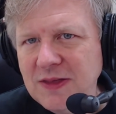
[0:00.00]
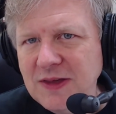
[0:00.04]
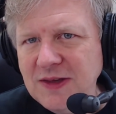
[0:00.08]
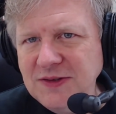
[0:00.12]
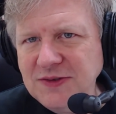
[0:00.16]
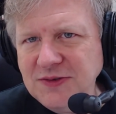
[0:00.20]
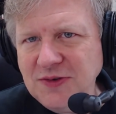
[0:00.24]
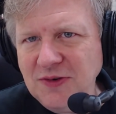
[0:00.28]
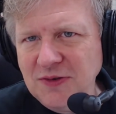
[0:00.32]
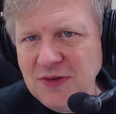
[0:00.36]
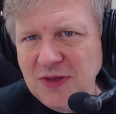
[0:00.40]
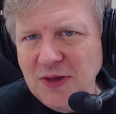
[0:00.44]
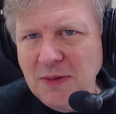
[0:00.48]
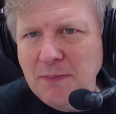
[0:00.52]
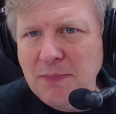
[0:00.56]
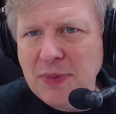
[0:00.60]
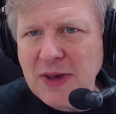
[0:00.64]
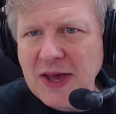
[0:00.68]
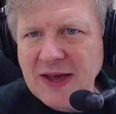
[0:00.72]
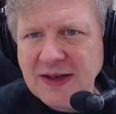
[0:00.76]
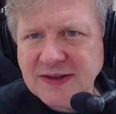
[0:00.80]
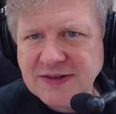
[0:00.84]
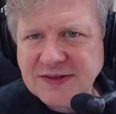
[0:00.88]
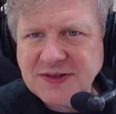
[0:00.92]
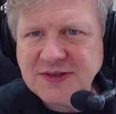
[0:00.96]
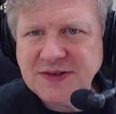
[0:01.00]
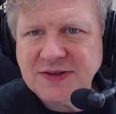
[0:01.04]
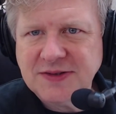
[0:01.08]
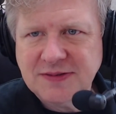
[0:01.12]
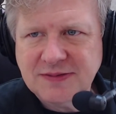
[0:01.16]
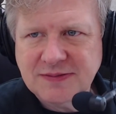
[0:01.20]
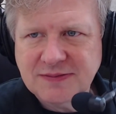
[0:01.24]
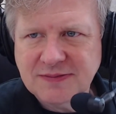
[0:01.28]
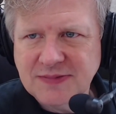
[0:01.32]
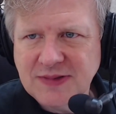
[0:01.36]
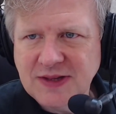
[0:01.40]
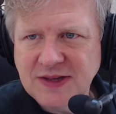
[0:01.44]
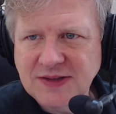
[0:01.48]
these are the best.
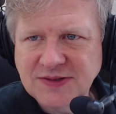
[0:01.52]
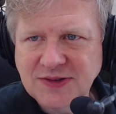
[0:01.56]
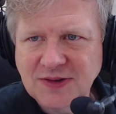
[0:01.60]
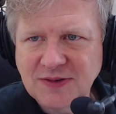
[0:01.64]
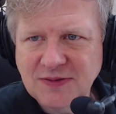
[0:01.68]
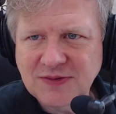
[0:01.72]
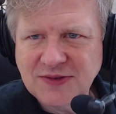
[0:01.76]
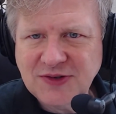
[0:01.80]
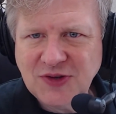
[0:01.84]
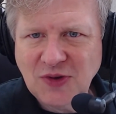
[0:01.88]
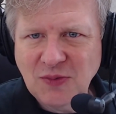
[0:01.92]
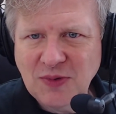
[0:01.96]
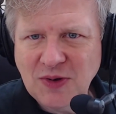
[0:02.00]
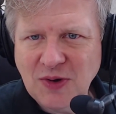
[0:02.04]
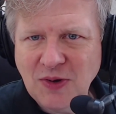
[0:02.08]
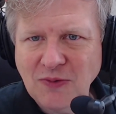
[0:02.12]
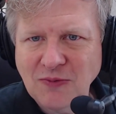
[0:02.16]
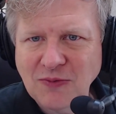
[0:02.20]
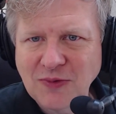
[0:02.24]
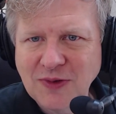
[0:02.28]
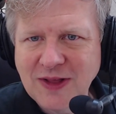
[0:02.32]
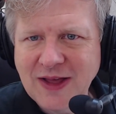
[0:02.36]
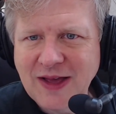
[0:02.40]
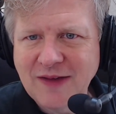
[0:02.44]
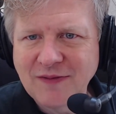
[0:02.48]
So we don't really